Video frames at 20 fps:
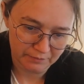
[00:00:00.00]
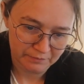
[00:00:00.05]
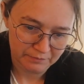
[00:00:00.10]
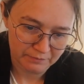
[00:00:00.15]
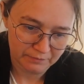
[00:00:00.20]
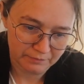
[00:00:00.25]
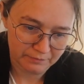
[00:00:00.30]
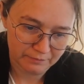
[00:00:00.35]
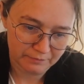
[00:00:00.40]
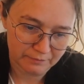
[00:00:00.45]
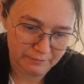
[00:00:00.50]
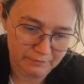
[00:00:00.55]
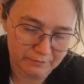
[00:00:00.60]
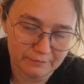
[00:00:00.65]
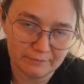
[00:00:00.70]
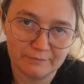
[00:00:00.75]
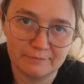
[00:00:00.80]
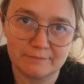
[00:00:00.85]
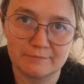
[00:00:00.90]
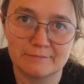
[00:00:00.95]

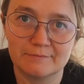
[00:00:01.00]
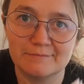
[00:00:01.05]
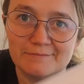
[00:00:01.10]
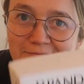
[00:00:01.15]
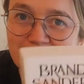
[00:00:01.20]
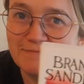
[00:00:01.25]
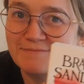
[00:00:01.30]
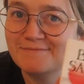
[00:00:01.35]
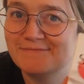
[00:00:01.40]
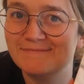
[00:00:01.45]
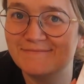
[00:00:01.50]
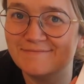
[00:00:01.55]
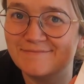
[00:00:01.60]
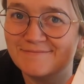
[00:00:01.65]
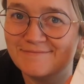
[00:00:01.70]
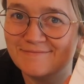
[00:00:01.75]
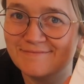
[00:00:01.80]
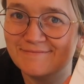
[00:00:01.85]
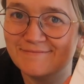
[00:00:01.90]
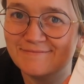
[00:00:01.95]

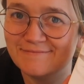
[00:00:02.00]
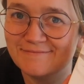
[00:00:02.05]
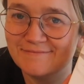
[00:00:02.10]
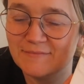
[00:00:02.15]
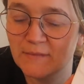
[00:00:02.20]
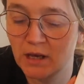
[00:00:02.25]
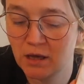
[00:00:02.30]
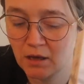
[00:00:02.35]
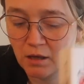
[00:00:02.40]
(no one is talking)